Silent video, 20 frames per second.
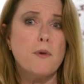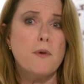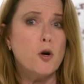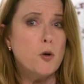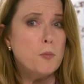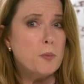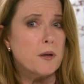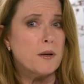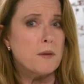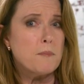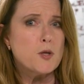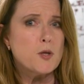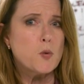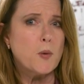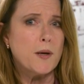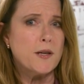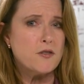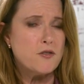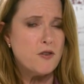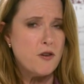Melbourne
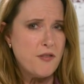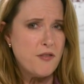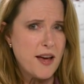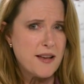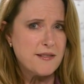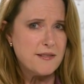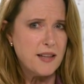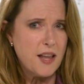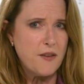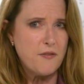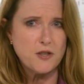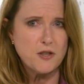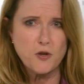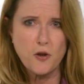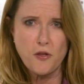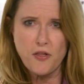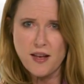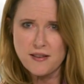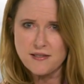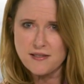between 2011 and
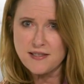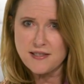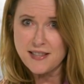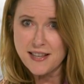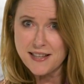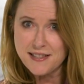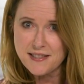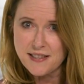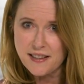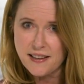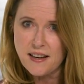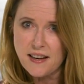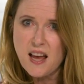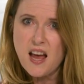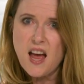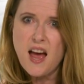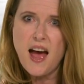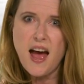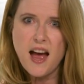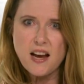2016
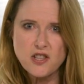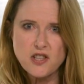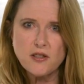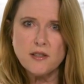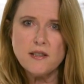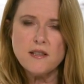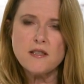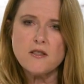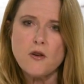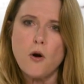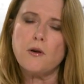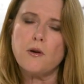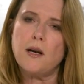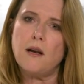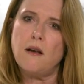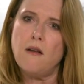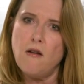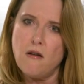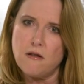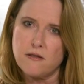actually sold at a
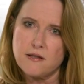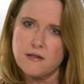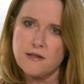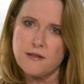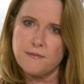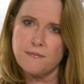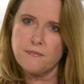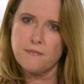loss.